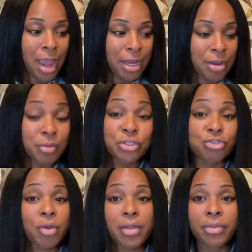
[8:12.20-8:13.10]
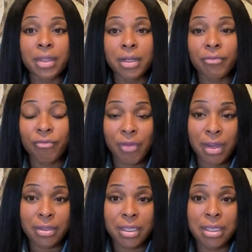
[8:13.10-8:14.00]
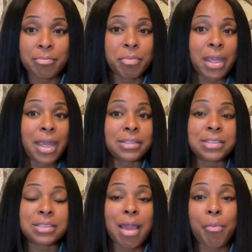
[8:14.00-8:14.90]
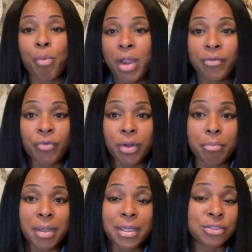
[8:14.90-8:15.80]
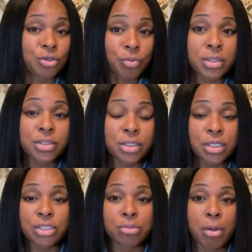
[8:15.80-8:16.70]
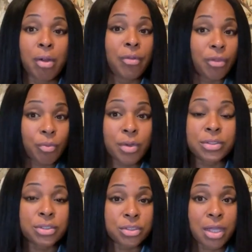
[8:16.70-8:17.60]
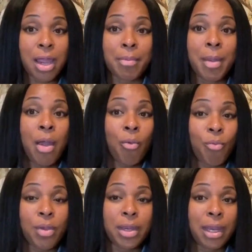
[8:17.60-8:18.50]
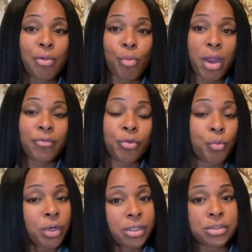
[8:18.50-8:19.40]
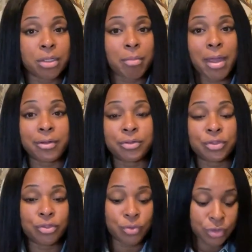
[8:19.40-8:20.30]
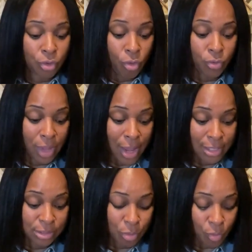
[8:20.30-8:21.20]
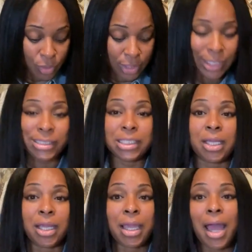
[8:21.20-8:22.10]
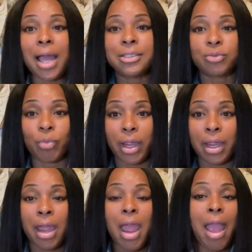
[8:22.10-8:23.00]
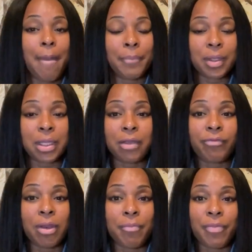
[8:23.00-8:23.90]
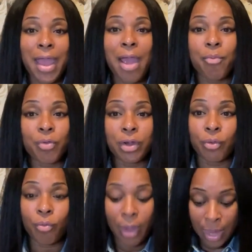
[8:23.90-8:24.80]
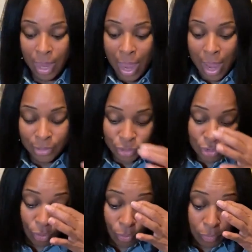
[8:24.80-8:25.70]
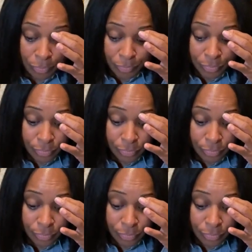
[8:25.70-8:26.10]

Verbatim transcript: and he was strengthened in faith and he began to stop wavering because there was an Ishmael and there was a time when he wavered, when he took matters into his own hands. But when he did it God's way and believed him, that went away. And so,